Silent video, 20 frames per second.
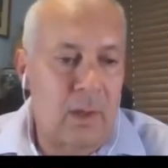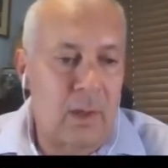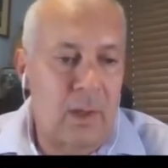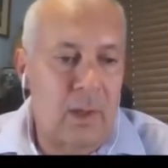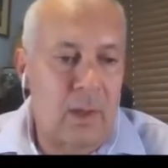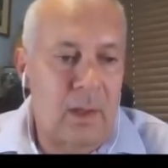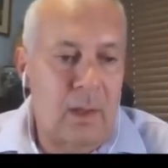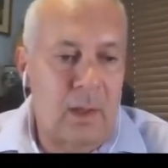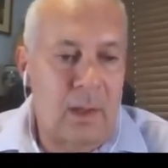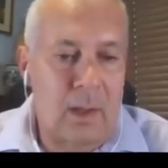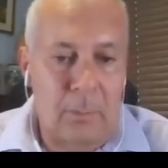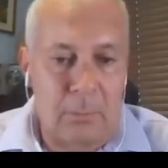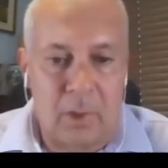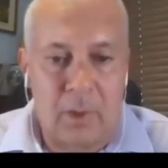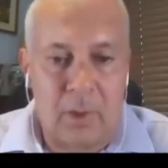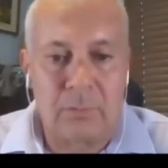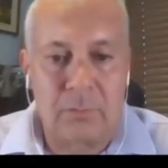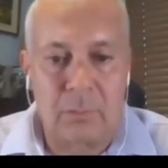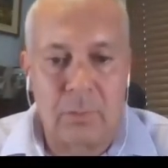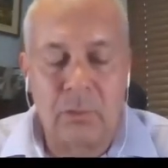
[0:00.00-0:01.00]

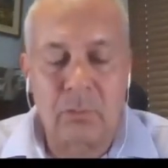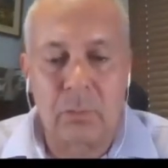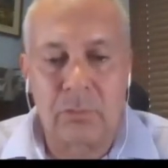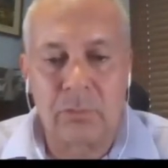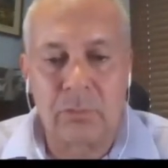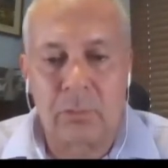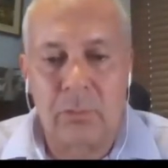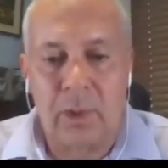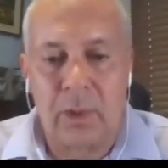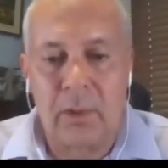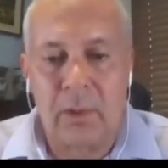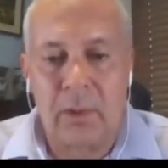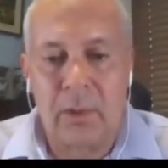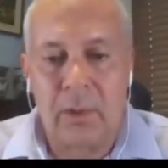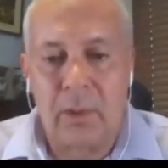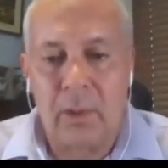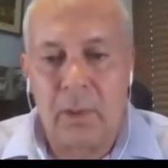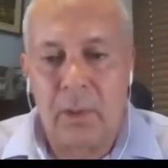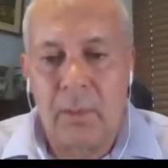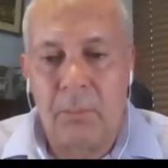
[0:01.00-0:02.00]
above resource grade,
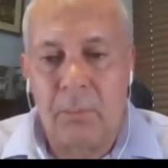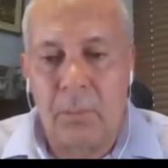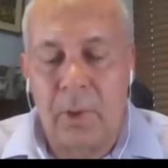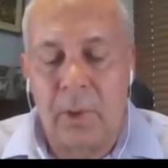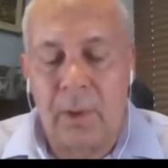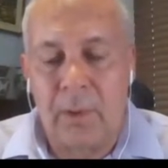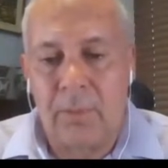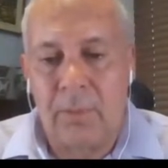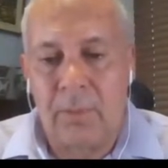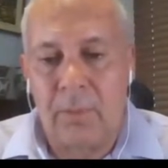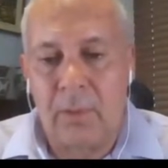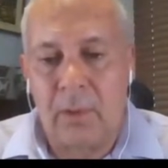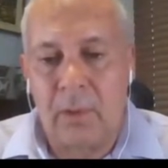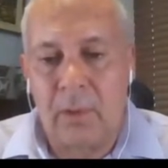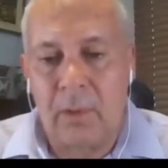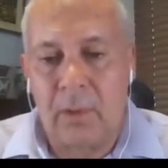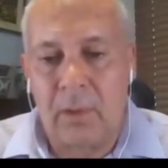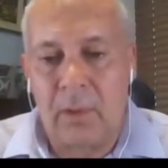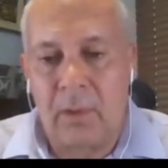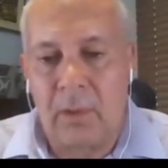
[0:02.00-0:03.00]
but
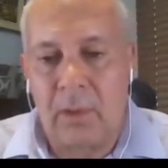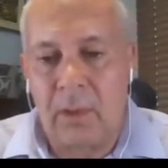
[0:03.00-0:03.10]
the